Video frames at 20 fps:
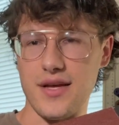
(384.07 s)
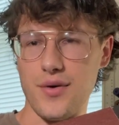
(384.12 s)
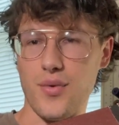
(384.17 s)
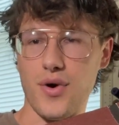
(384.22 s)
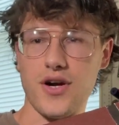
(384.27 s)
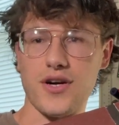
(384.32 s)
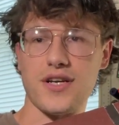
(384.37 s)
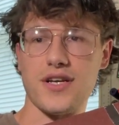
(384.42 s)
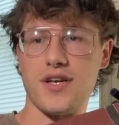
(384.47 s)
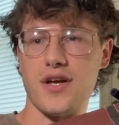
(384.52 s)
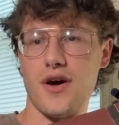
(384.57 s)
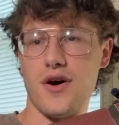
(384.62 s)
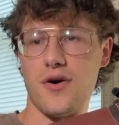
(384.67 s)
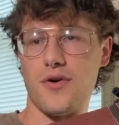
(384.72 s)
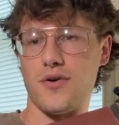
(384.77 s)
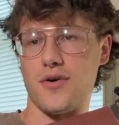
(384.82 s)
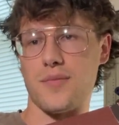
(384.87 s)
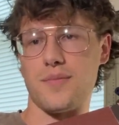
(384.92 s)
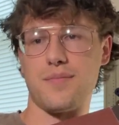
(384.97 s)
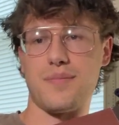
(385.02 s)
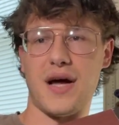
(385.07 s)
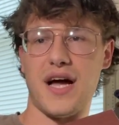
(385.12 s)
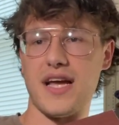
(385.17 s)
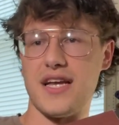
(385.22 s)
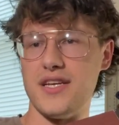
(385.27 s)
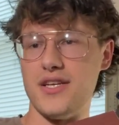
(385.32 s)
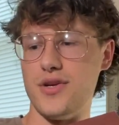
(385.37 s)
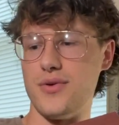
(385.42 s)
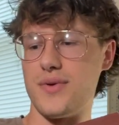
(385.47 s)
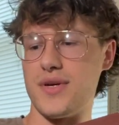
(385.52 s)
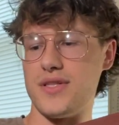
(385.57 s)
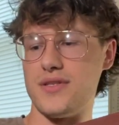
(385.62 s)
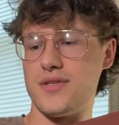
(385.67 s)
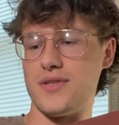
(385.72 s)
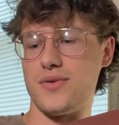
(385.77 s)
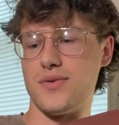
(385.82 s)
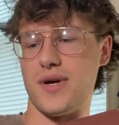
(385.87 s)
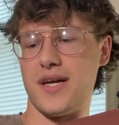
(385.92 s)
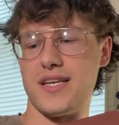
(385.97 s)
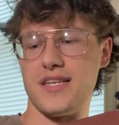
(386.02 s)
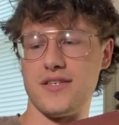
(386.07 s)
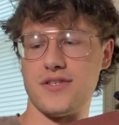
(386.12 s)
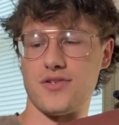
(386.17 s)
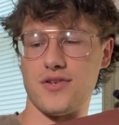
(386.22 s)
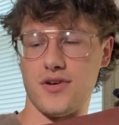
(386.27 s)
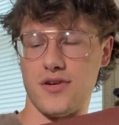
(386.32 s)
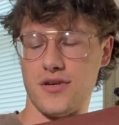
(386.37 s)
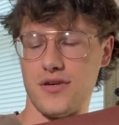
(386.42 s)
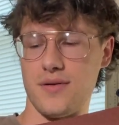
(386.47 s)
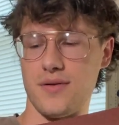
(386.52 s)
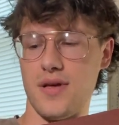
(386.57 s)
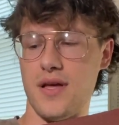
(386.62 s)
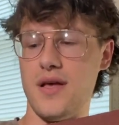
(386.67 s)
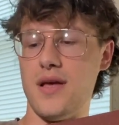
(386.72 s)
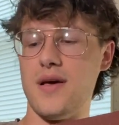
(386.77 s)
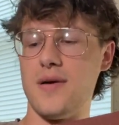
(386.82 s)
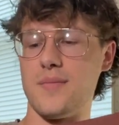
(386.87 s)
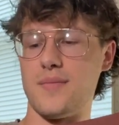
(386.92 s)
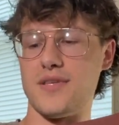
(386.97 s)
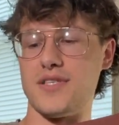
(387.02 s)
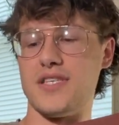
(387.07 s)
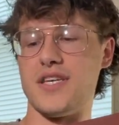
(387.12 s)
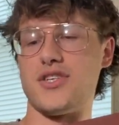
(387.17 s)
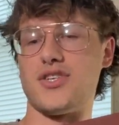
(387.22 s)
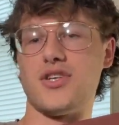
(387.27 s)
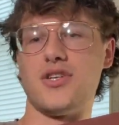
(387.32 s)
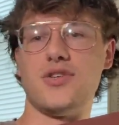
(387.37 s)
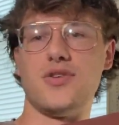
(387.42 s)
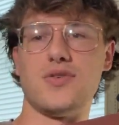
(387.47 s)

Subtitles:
where to go or bind you into any certain position.